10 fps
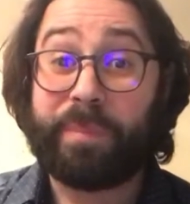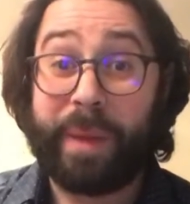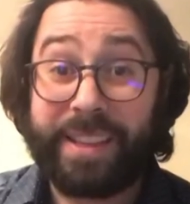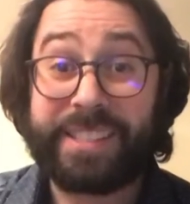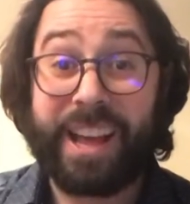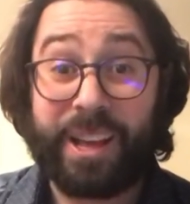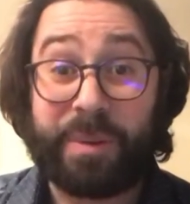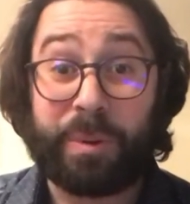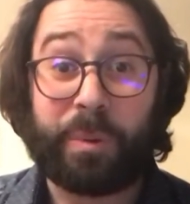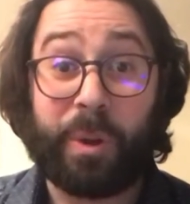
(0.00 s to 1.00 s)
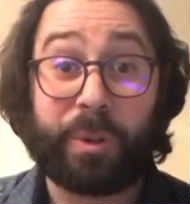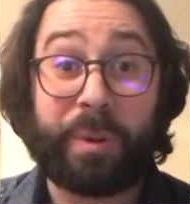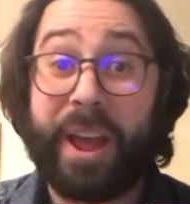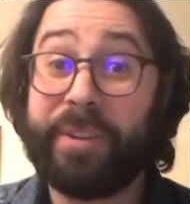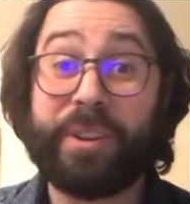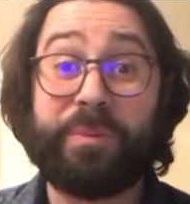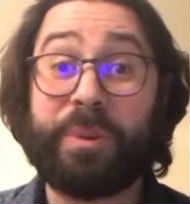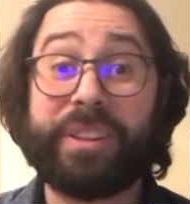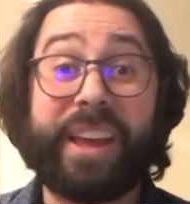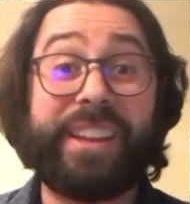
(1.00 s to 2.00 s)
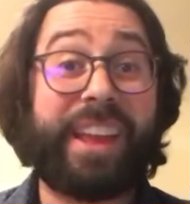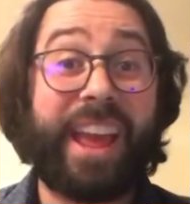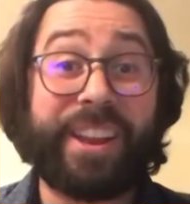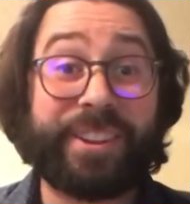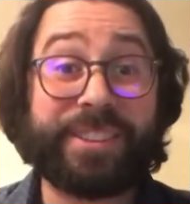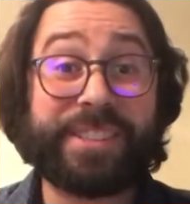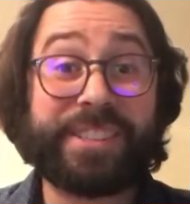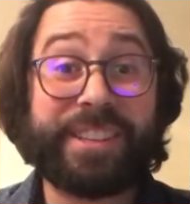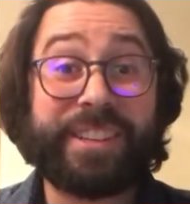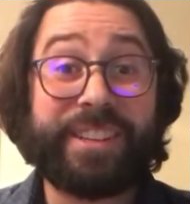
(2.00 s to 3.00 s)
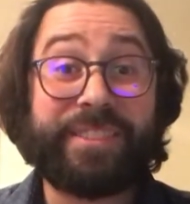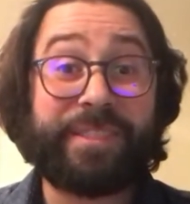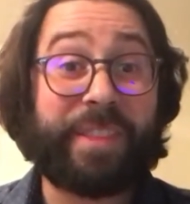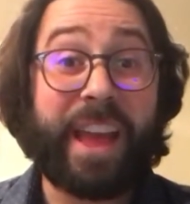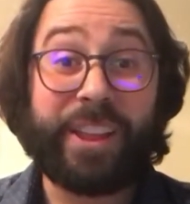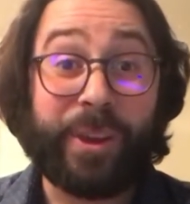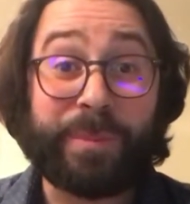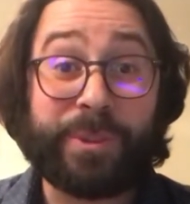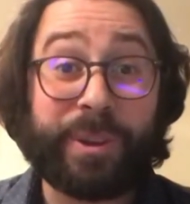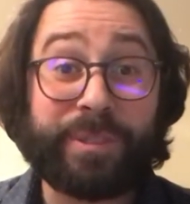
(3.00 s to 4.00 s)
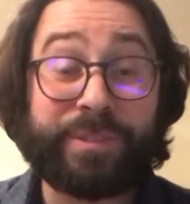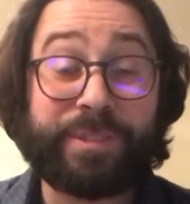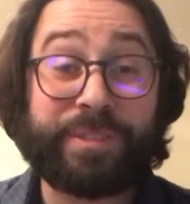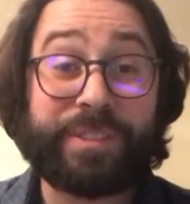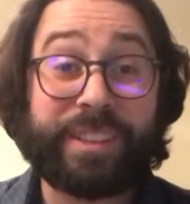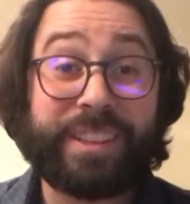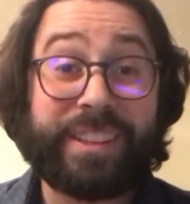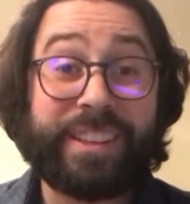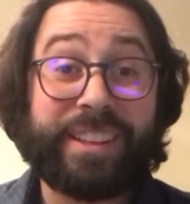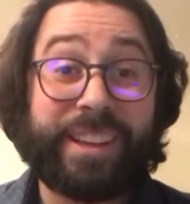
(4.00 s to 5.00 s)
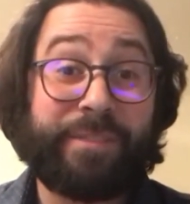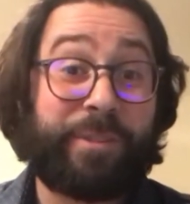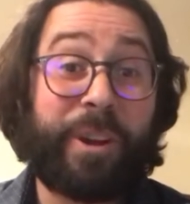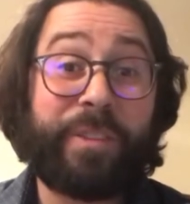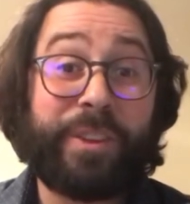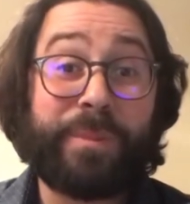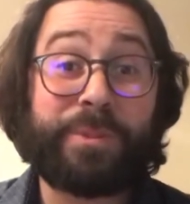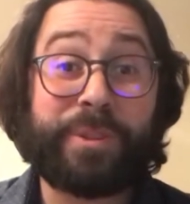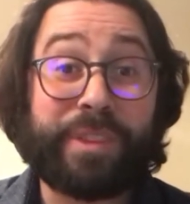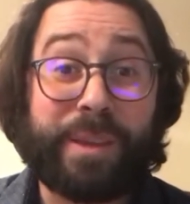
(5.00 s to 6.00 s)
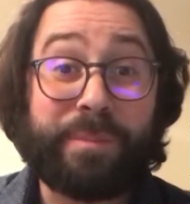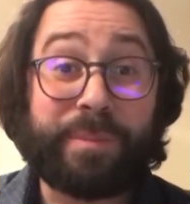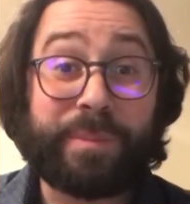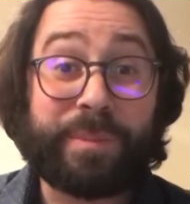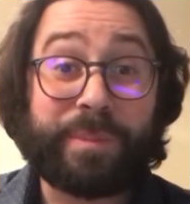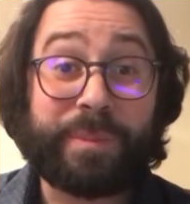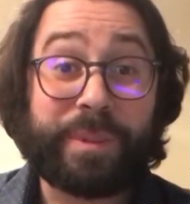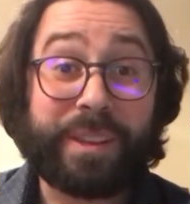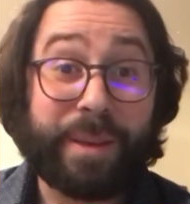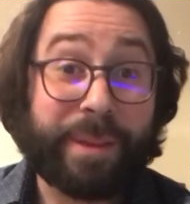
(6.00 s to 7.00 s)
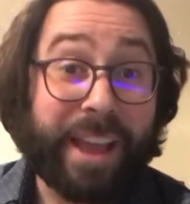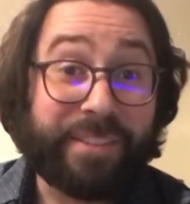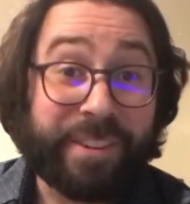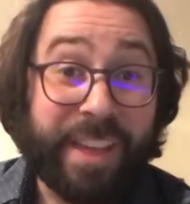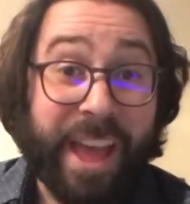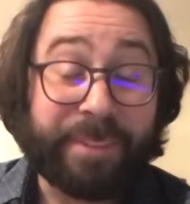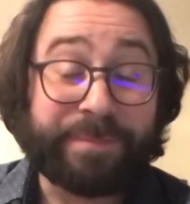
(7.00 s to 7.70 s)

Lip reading: it, Pesach will roll around and we'll light candles for that Yom Tov and for all the Yom Tovim coming after that.